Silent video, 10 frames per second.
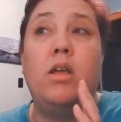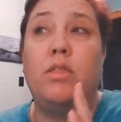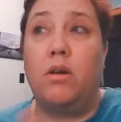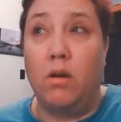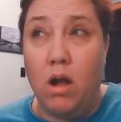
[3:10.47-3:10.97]

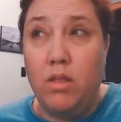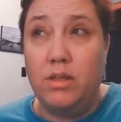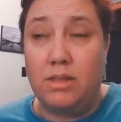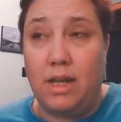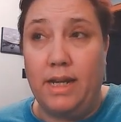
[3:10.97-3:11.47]
that are on the
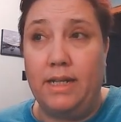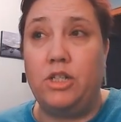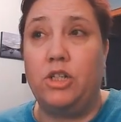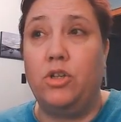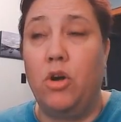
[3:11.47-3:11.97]
site
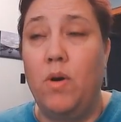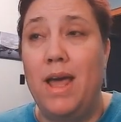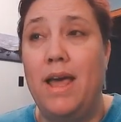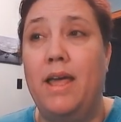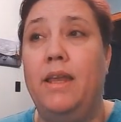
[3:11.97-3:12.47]
to go
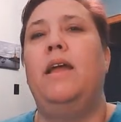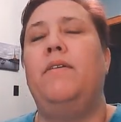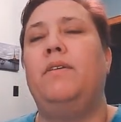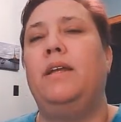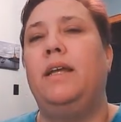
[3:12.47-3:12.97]
ahead
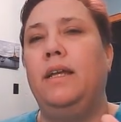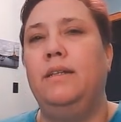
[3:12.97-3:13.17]
and